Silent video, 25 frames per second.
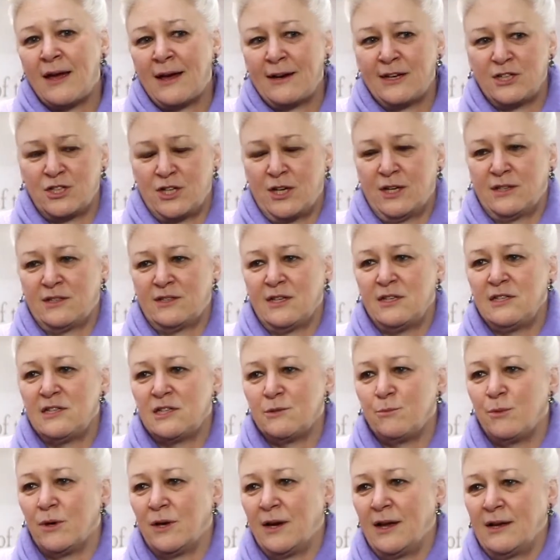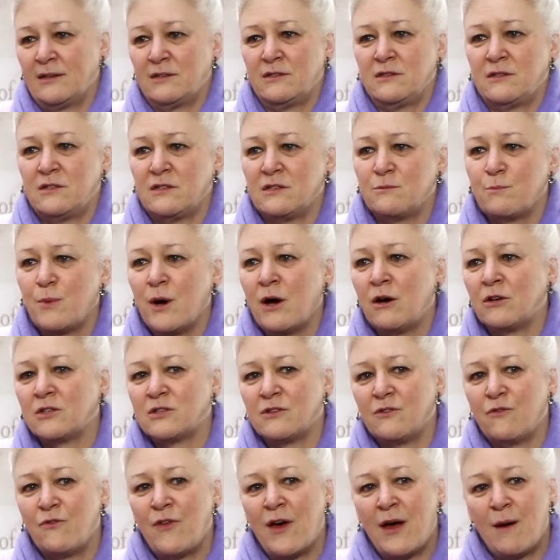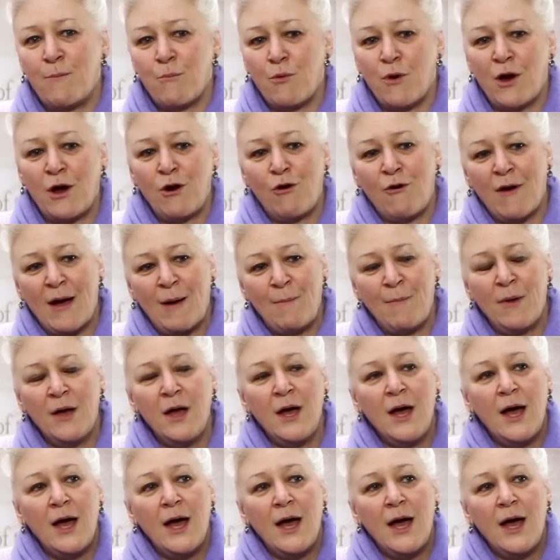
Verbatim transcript: Janacek's Intimate Letters as part of their programme.